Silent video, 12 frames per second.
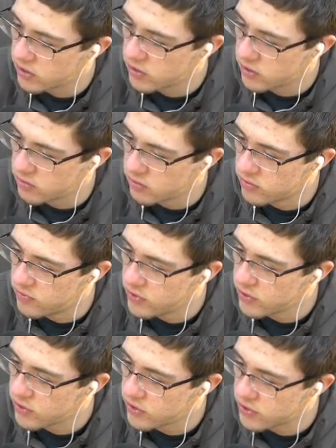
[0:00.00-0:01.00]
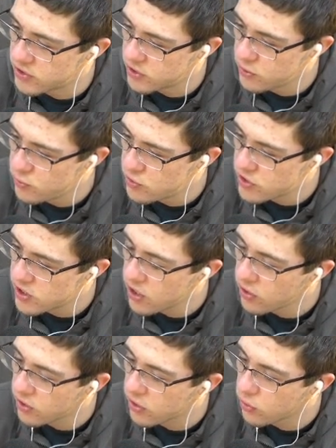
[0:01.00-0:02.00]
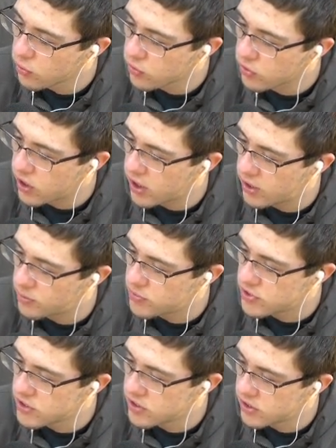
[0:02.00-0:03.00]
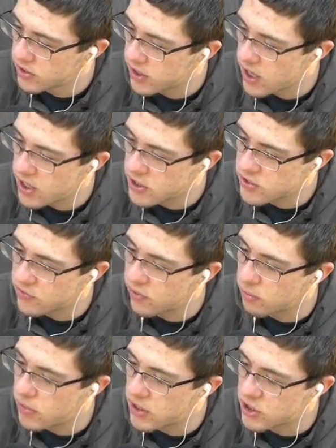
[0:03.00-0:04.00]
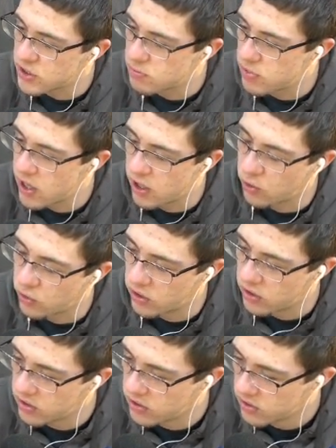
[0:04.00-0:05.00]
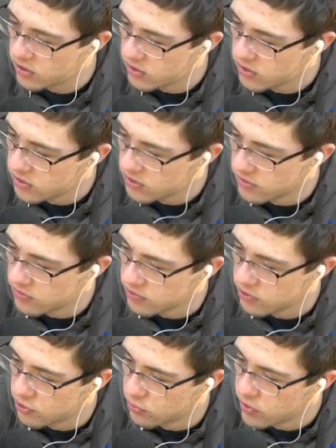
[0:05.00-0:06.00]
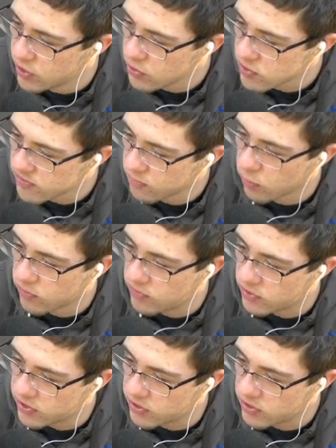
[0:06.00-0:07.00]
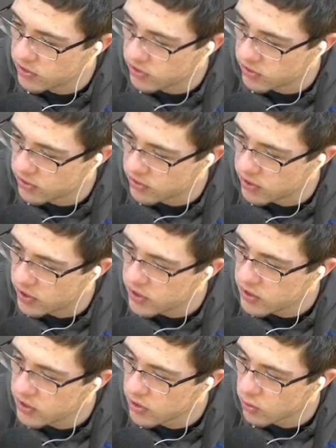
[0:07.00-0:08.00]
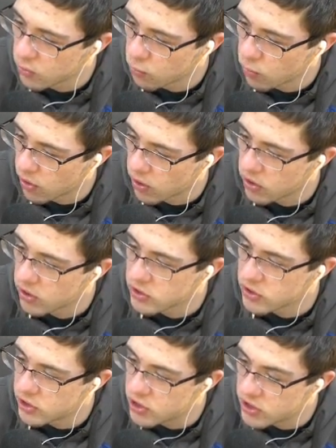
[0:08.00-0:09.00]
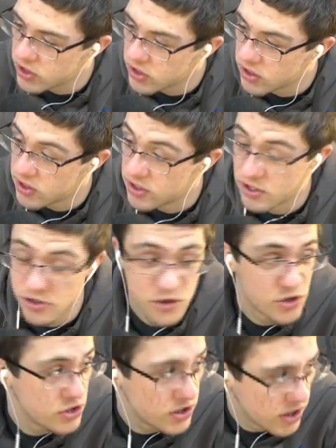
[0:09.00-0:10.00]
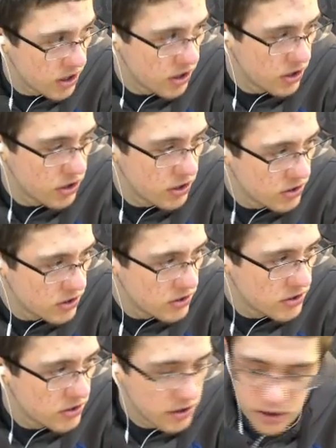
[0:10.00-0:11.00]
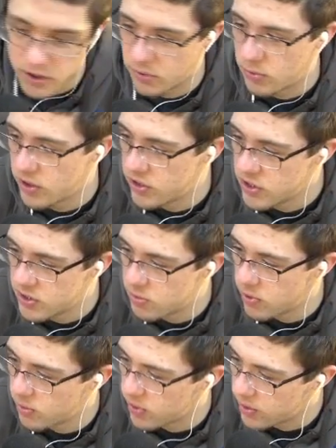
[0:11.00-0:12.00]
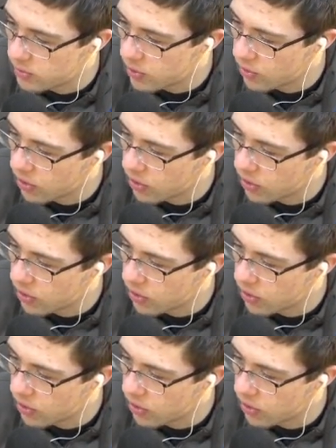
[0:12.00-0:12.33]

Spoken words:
revealing the 2 solid gold crabs, gods of immense power. The Doritos forfeited. They were legit scared. I already read this, but I'm going to keep going.